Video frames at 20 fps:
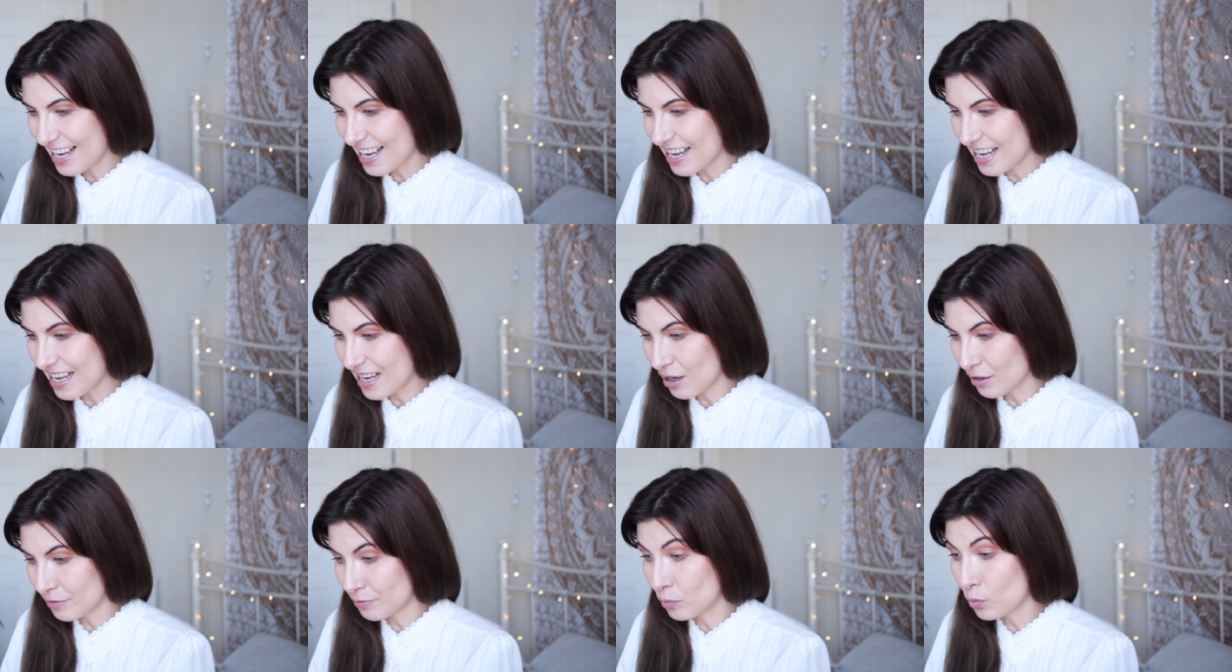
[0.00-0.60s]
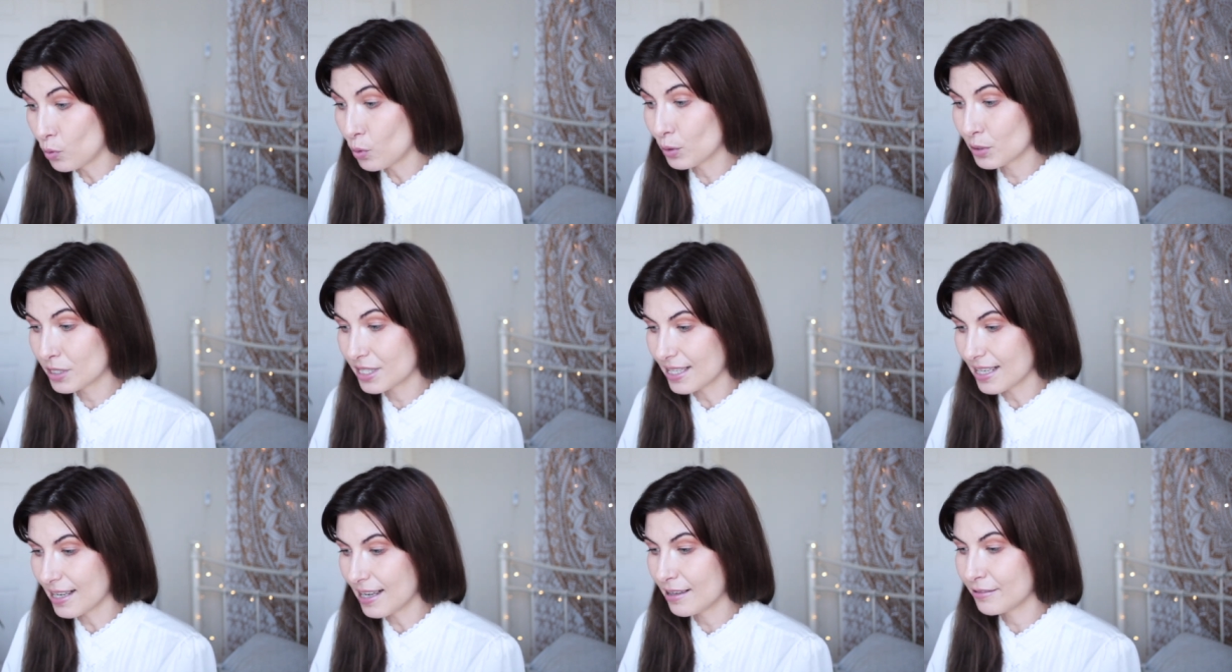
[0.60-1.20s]
uh, of
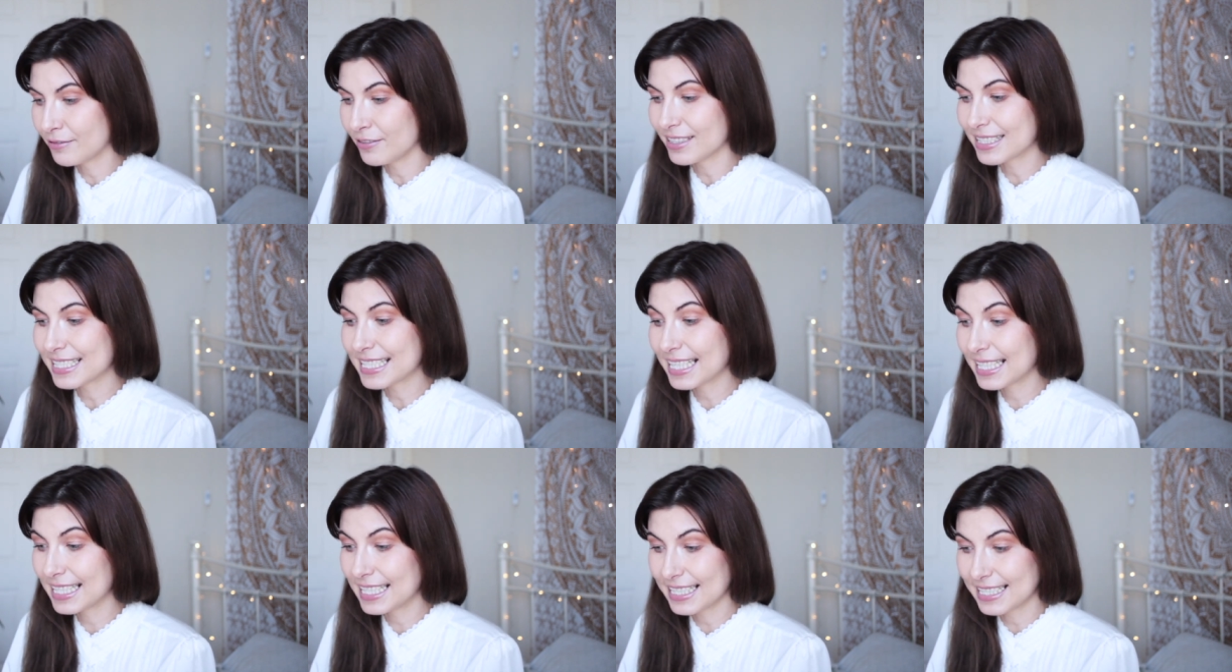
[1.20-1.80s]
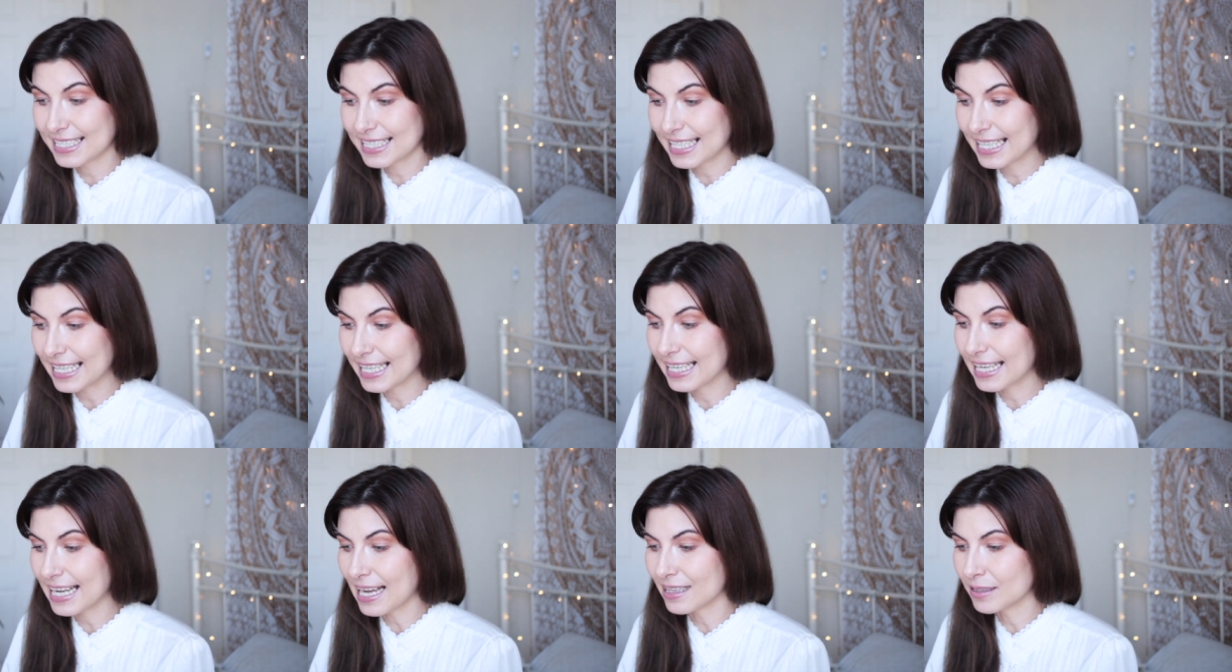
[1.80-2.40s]
water,
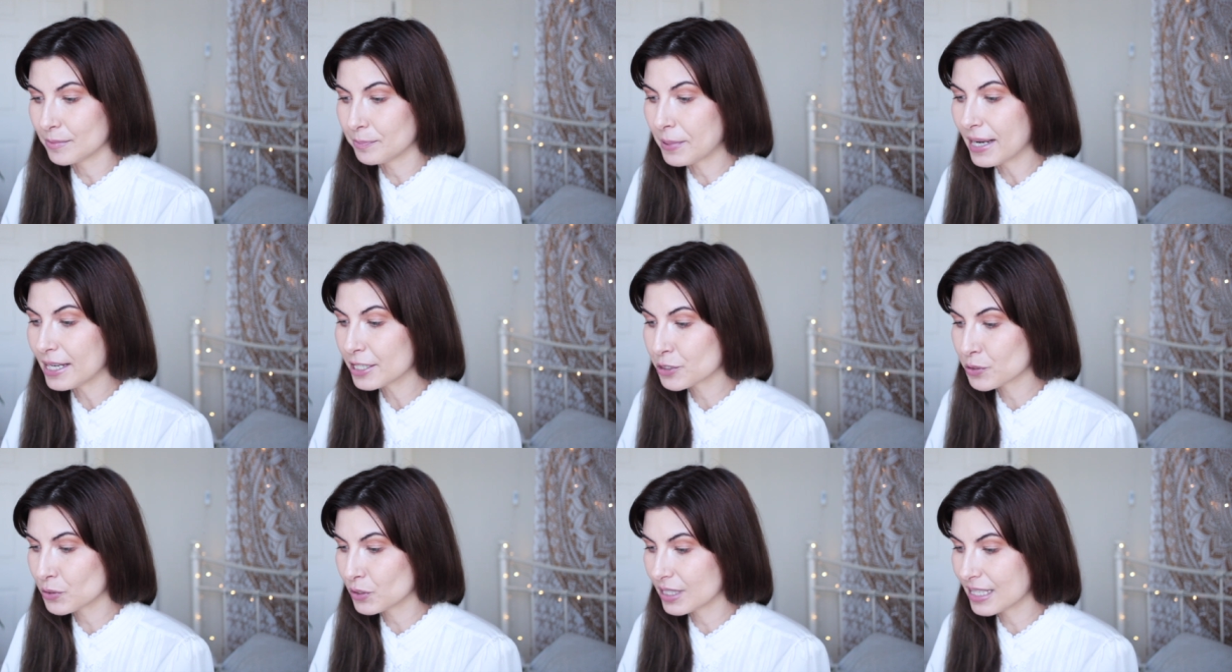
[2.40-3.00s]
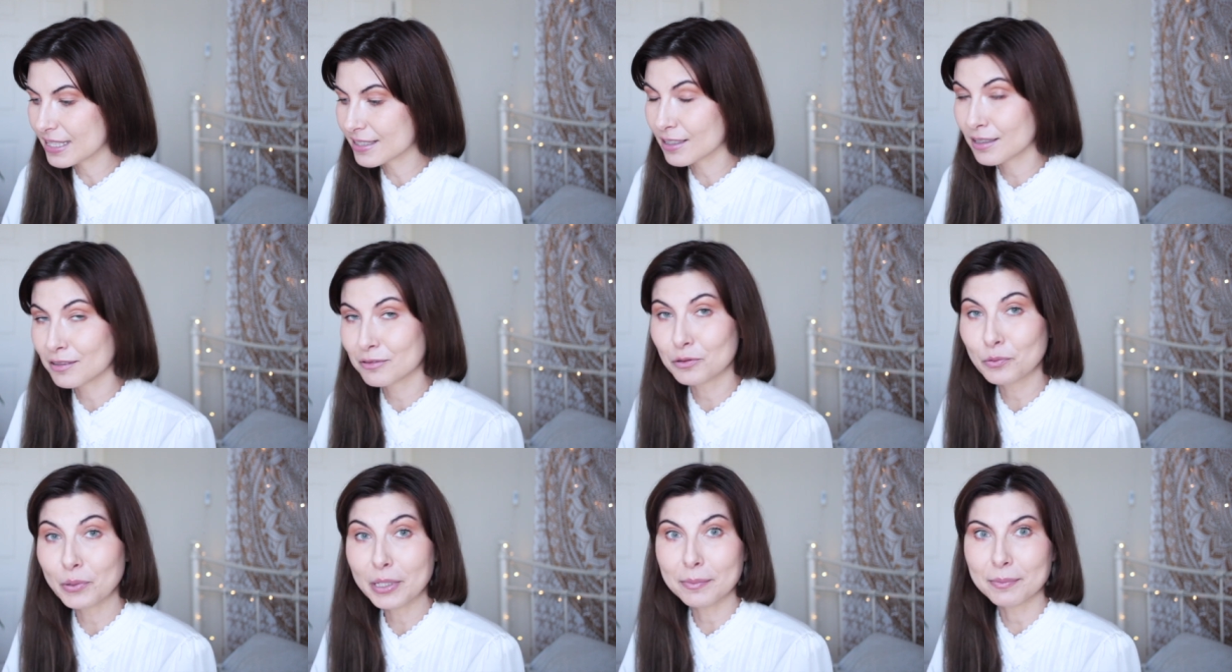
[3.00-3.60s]
fertility, and patroness of
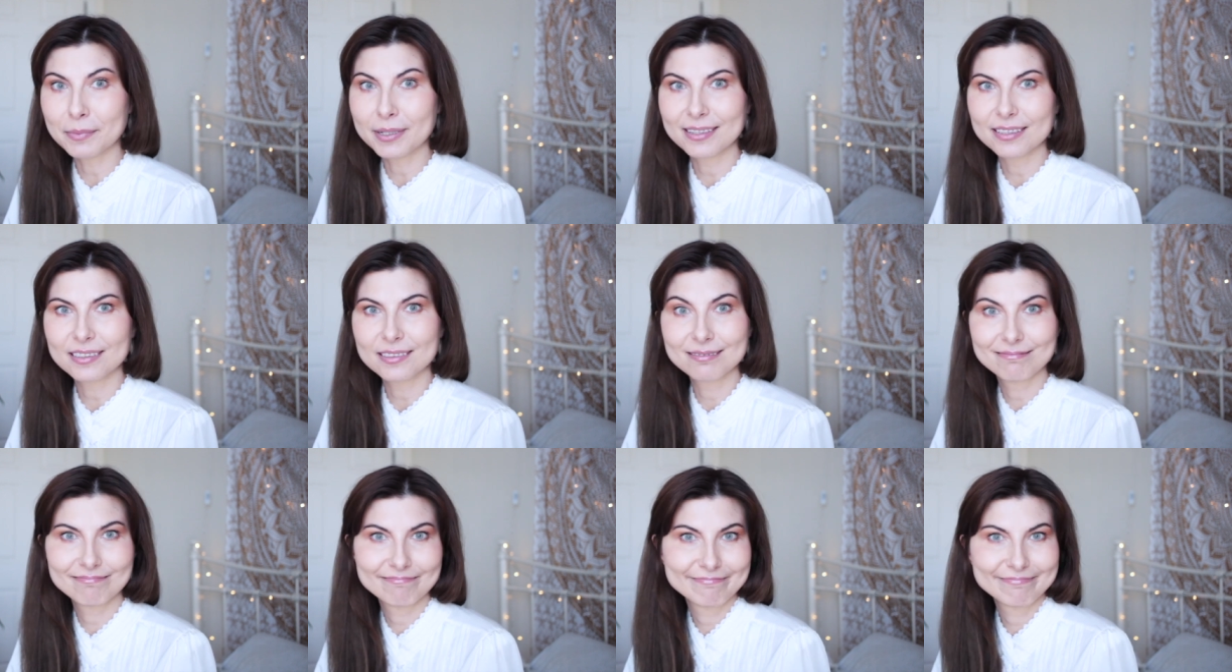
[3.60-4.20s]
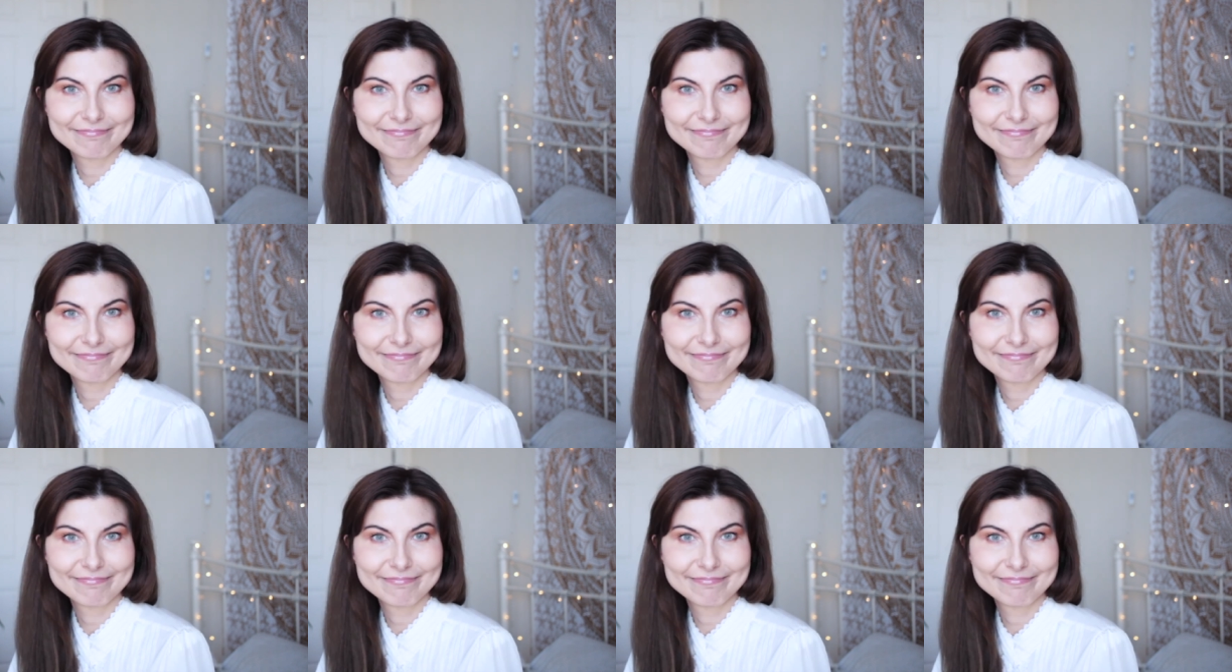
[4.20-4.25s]
women.